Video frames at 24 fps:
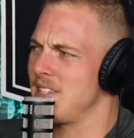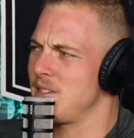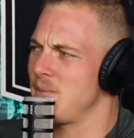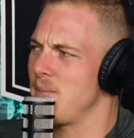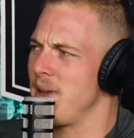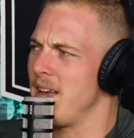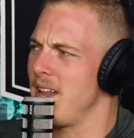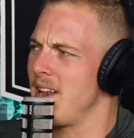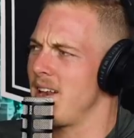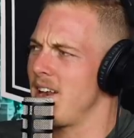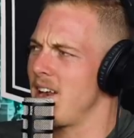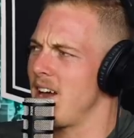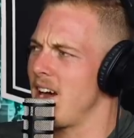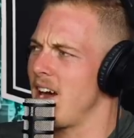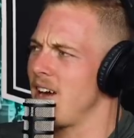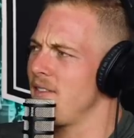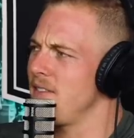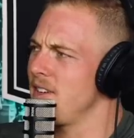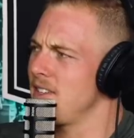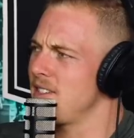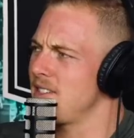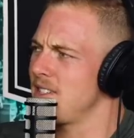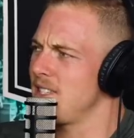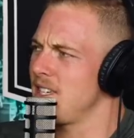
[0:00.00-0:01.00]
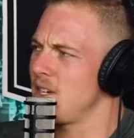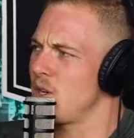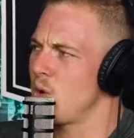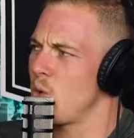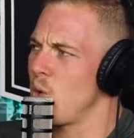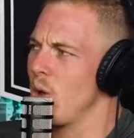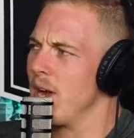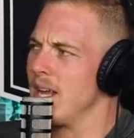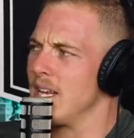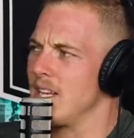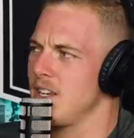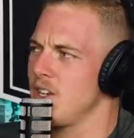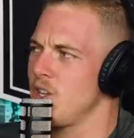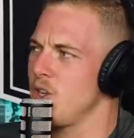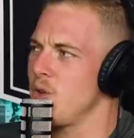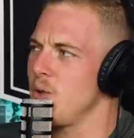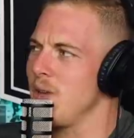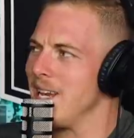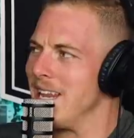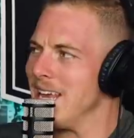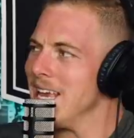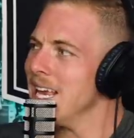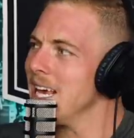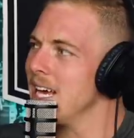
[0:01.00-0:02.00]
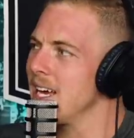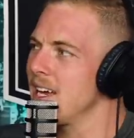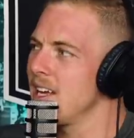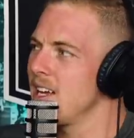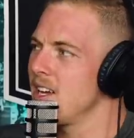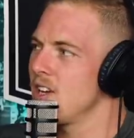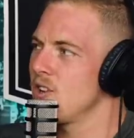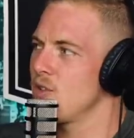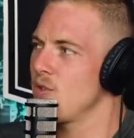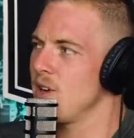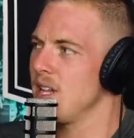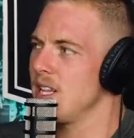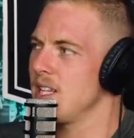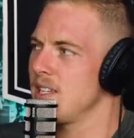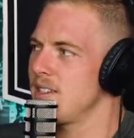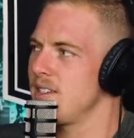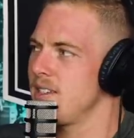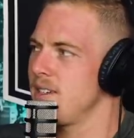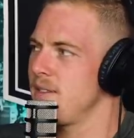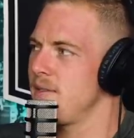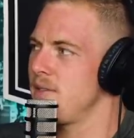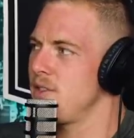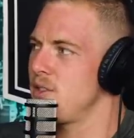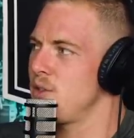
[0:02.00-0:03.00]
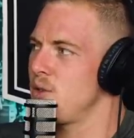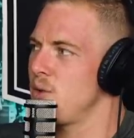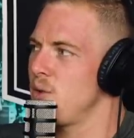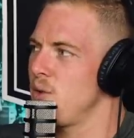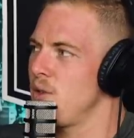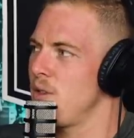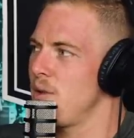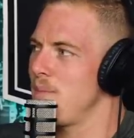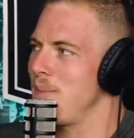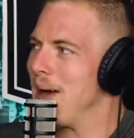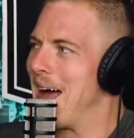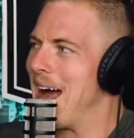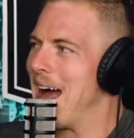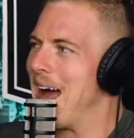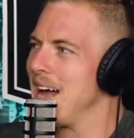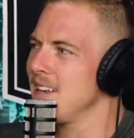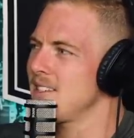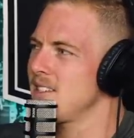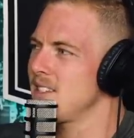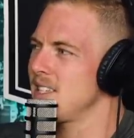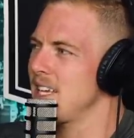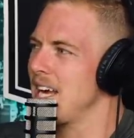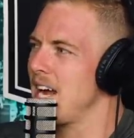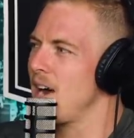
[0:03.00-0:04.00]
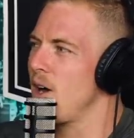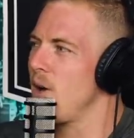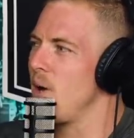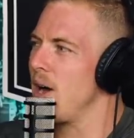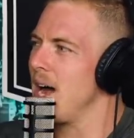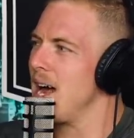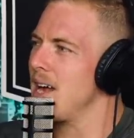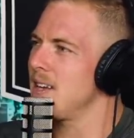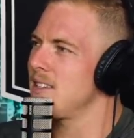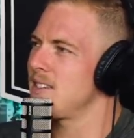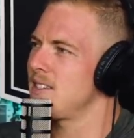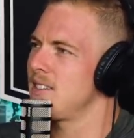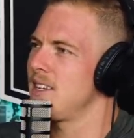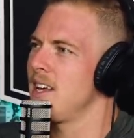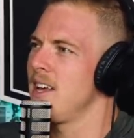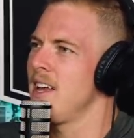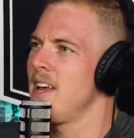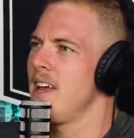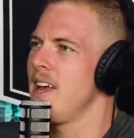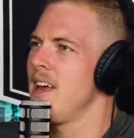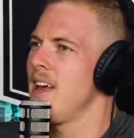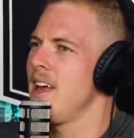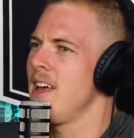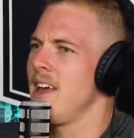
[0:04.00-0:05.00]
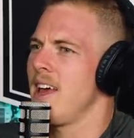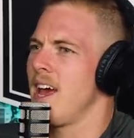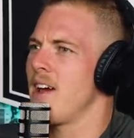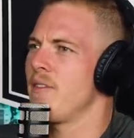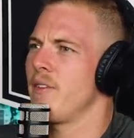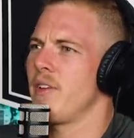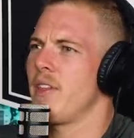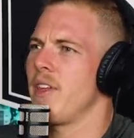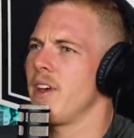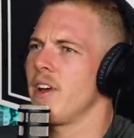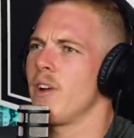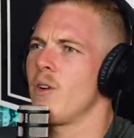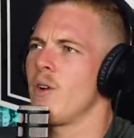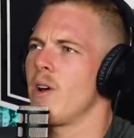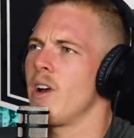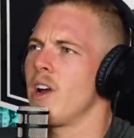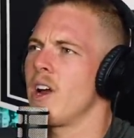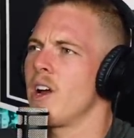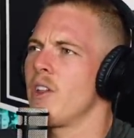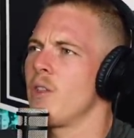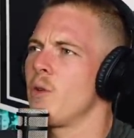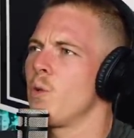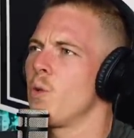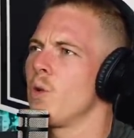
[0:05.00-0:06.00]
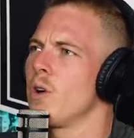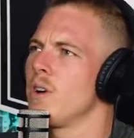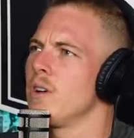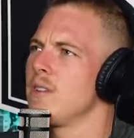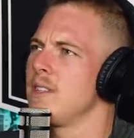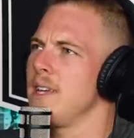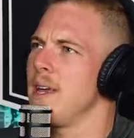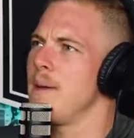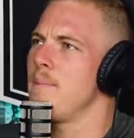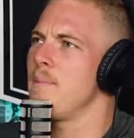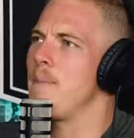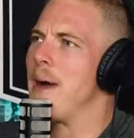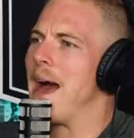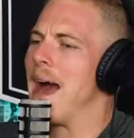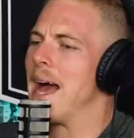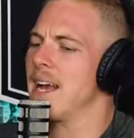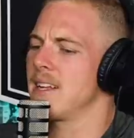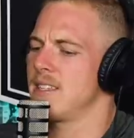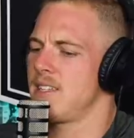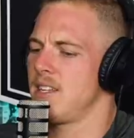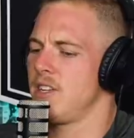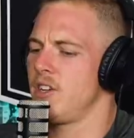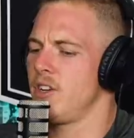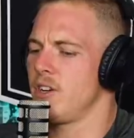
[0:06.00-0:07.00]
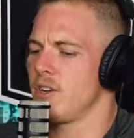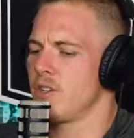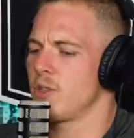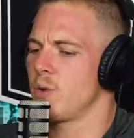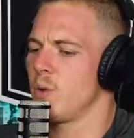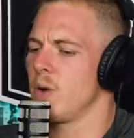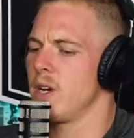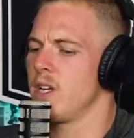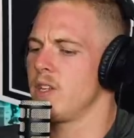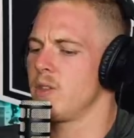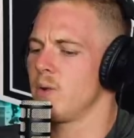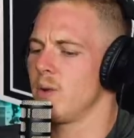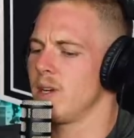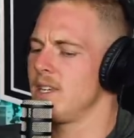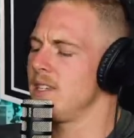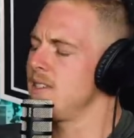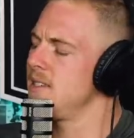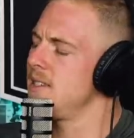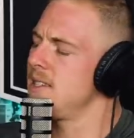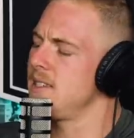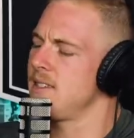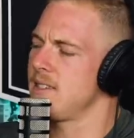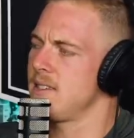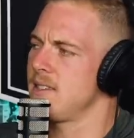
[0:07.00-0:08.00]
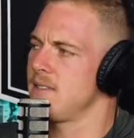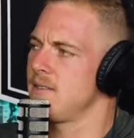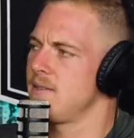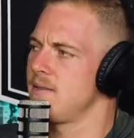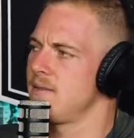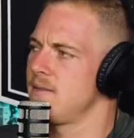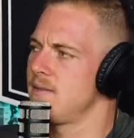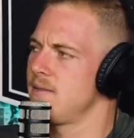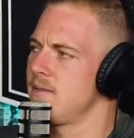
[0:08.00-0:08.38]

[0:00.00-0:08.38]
has been obviously quite unique relative to the past. How has everything going on in the world impacted your twenty twenty season?